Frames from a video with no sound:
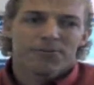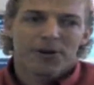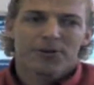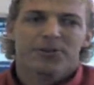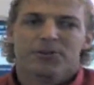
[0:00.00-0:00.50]

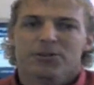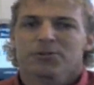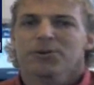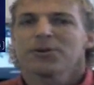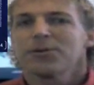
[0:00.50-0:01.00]
filter
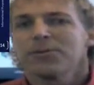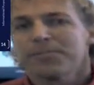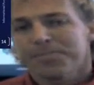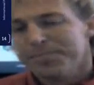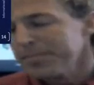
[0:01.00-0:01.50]
through
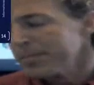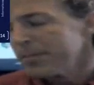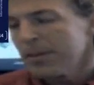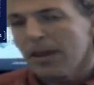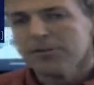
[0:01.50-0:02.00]

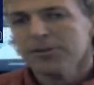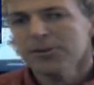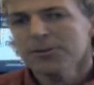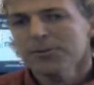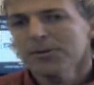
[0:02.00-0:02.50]

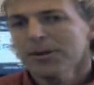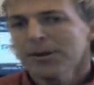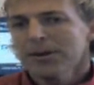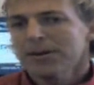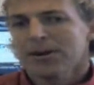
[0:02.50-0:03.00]
to,
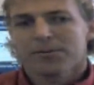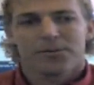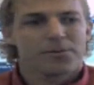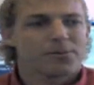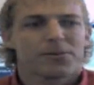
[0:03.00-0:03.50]

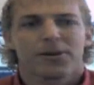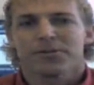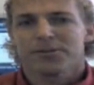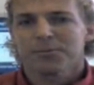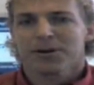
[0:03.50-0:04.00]

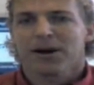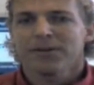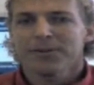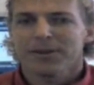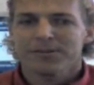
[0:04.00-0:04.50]
consumer
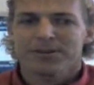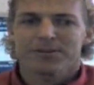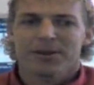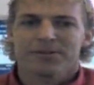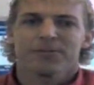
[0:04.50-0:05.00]
confidence as
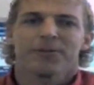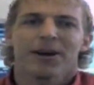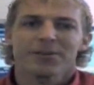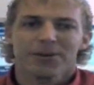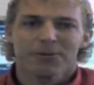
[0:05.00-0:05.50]
if
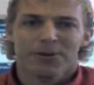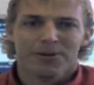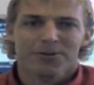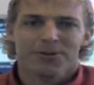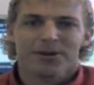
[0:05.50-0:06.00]
factory
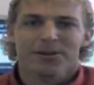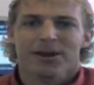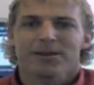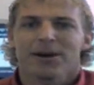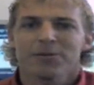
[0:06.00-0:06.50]
workers get
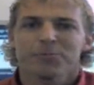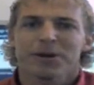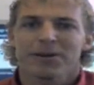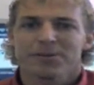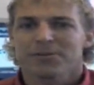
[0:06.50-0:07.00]
laid off
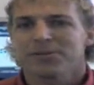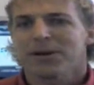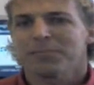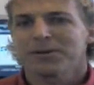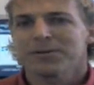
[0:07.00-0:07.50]
because there's
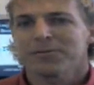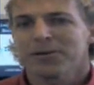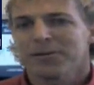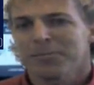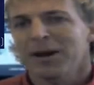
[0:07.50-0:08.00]
not much of
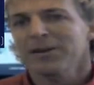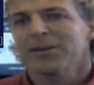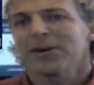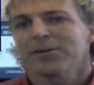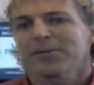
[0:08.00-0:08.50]
a
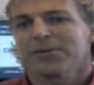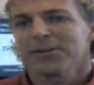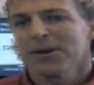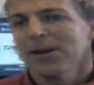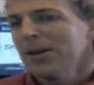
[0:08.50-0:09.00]
backlog, or
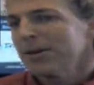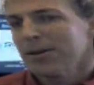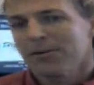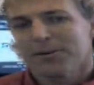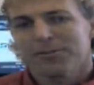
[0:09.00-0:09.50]

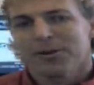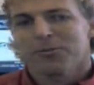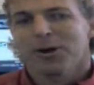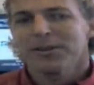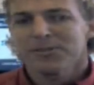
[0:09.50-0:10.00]
if
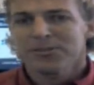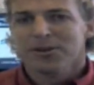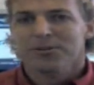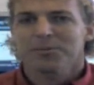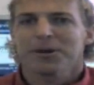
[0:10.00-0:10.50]
wages
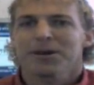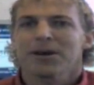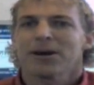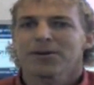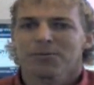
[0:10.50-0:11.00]
start to be
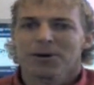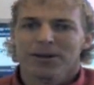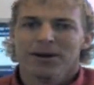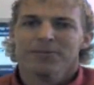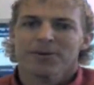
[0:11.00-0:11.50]
cut or
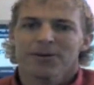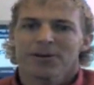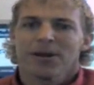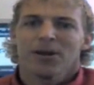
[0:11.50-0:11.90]
whatever,